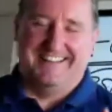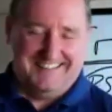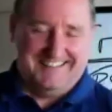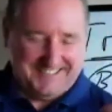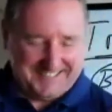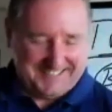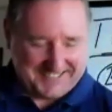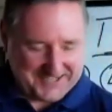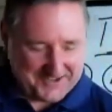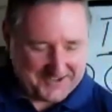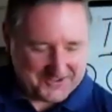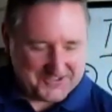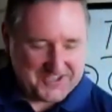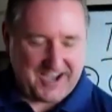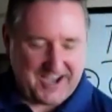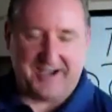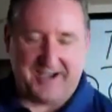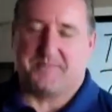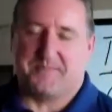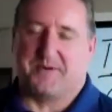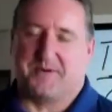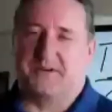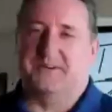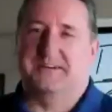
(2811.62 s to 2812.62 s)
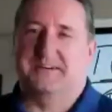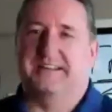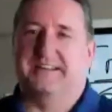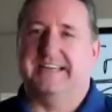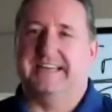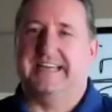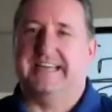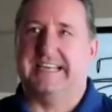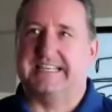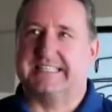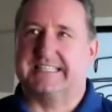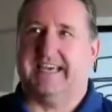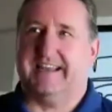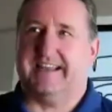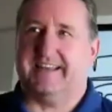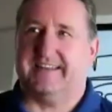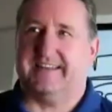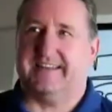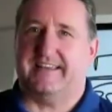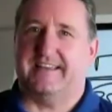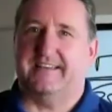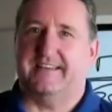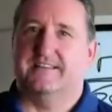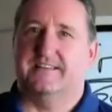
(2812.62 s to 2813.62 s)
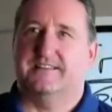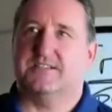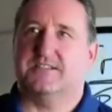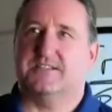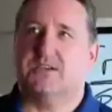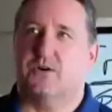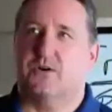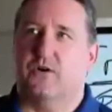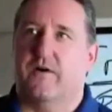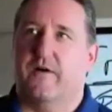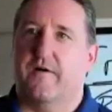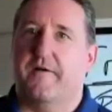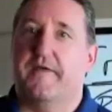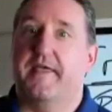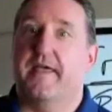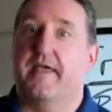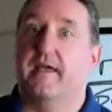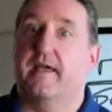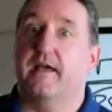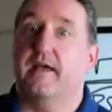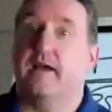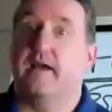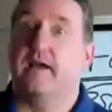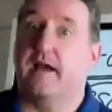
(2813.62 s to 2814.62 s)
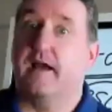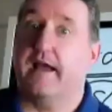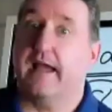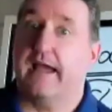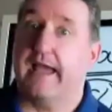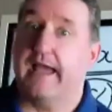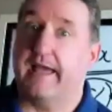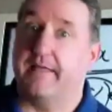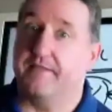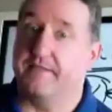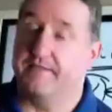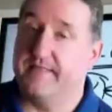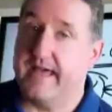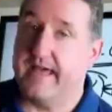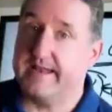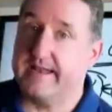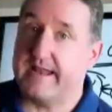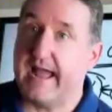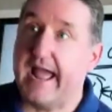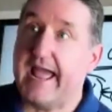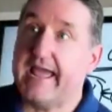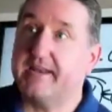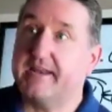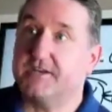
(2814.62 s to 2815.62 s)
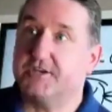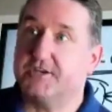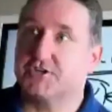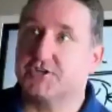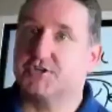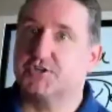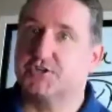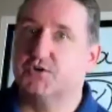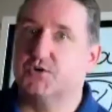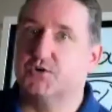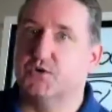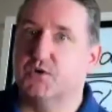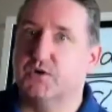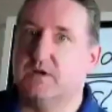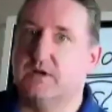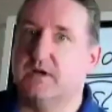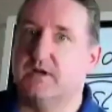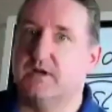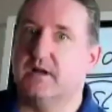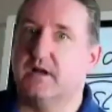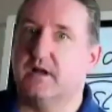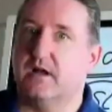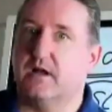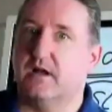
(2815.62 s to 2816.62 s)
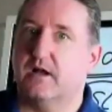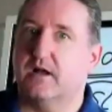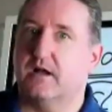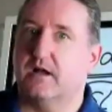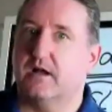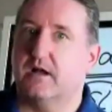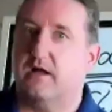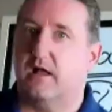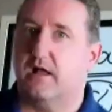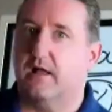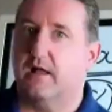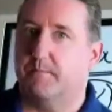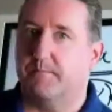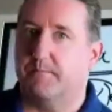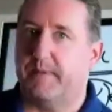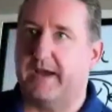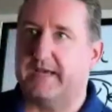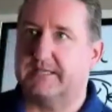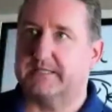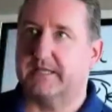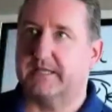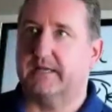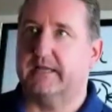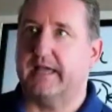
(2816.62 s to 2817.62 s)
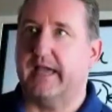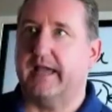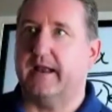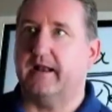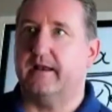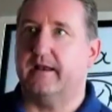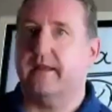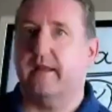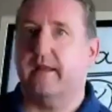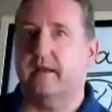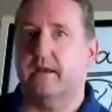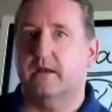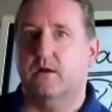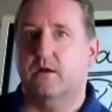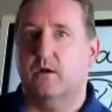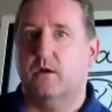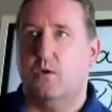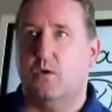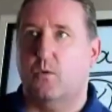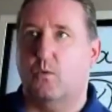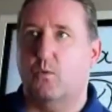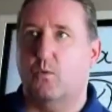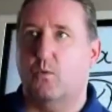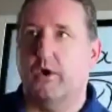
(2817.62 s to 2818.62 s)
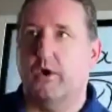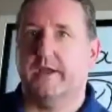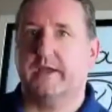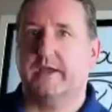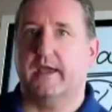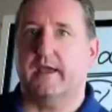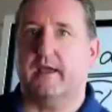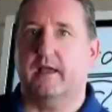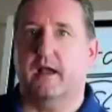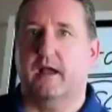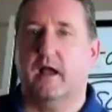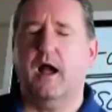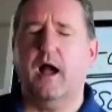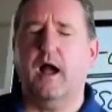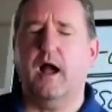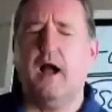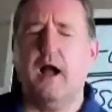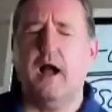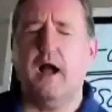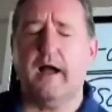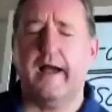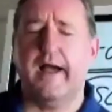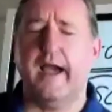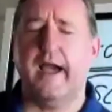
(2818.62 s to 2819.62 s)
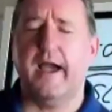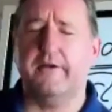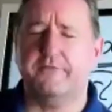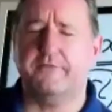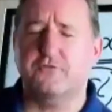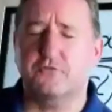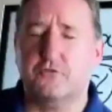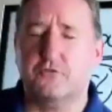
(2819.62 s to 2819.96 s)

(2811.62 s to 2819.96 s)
so diaper, exactly. So, in that age, basal ganglion working. I have to